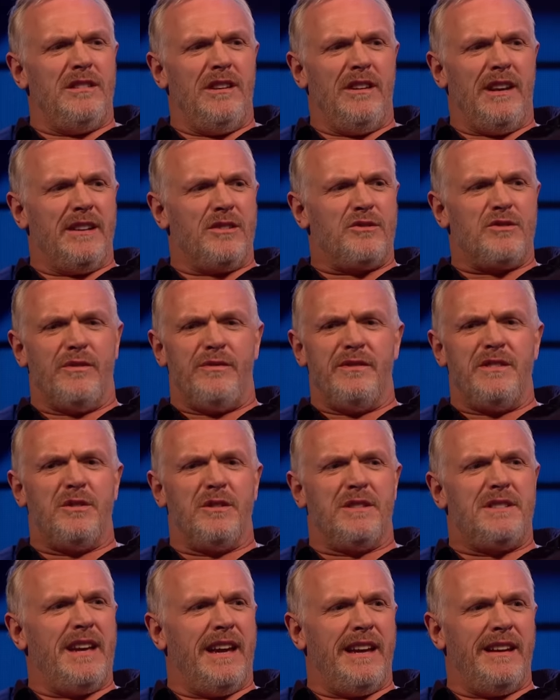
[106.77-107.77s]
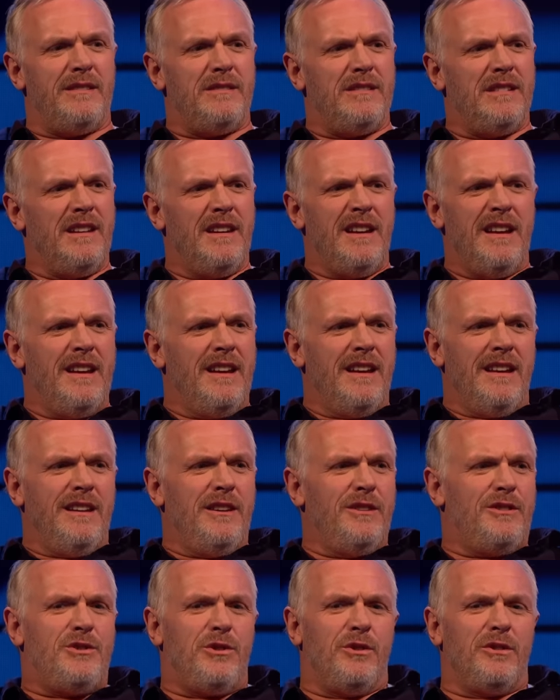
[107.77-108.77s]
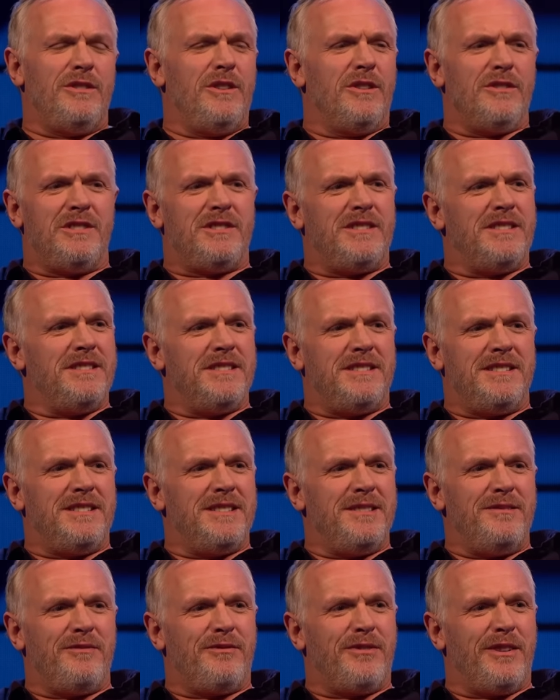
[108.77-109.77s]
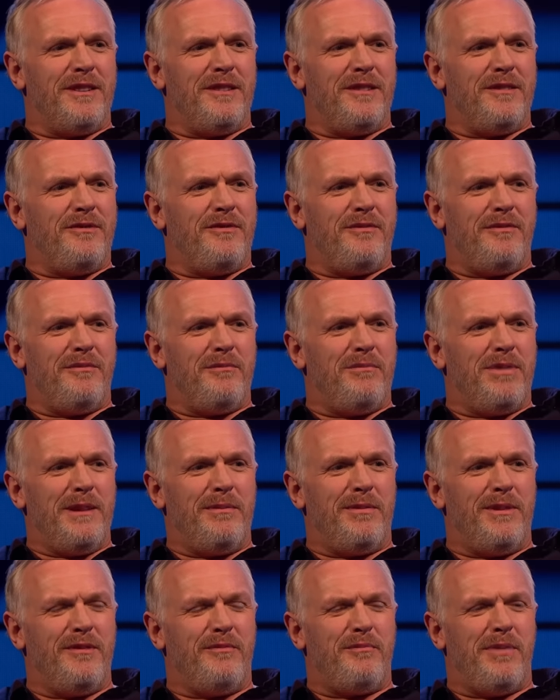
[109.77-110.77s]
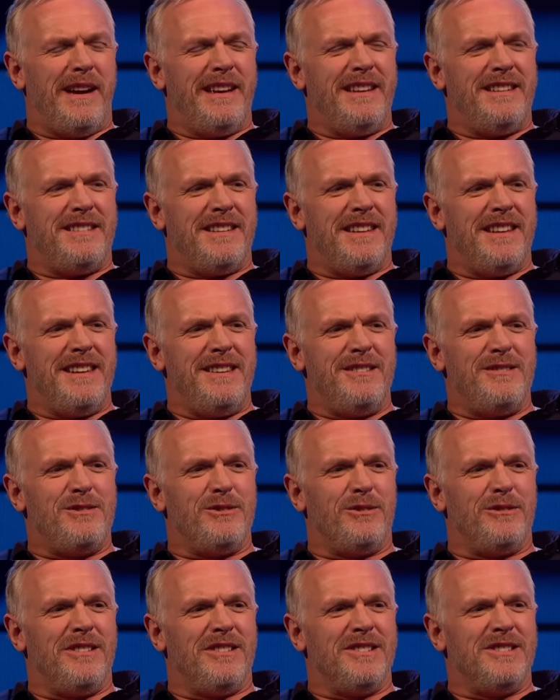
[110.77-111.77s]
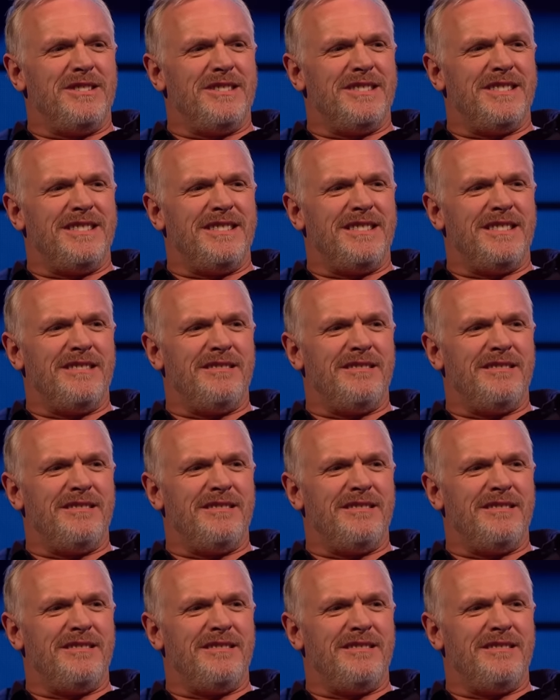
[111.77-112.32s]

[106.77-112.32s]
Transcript: You get driven to a town, you talk nonsense in front of people who've paid to hear you talk nonsense. Yes.